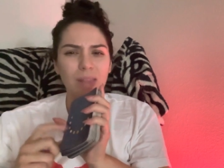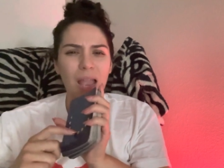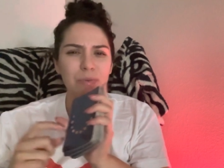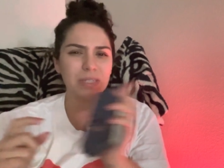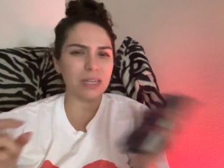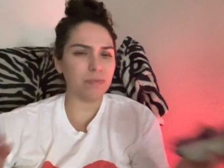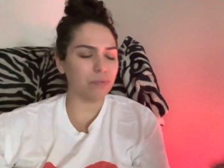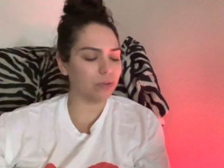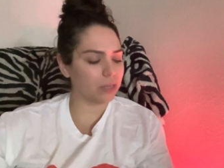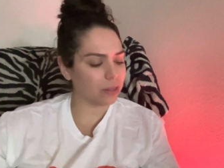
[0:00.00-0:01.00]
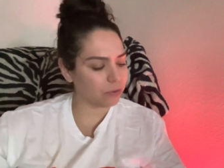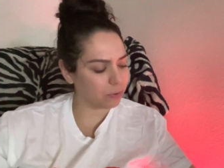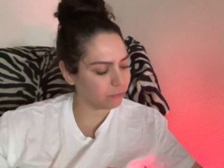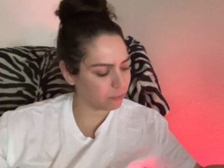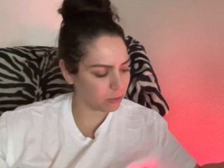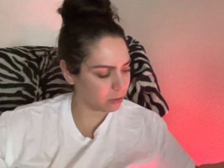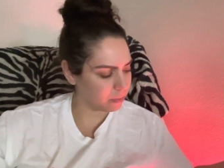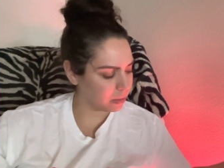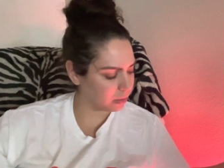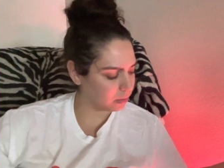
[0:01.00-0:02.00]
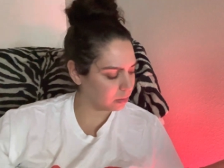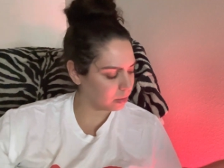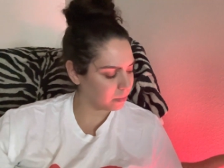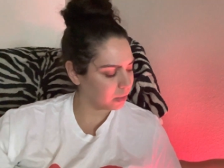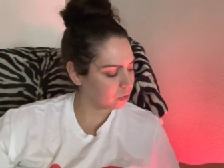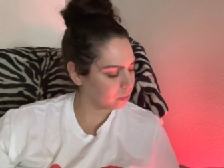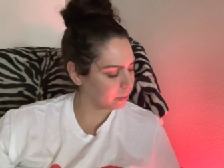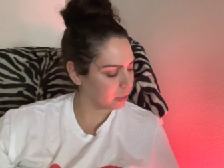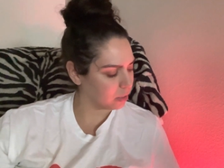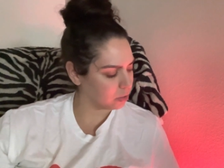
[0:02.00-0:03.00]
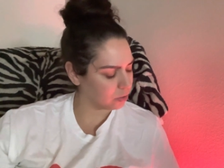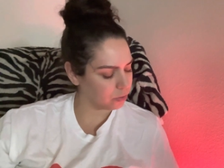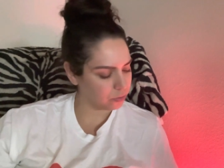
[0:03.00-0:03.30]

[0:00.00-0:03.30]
I was gonna pull another one from here, but something told me not to.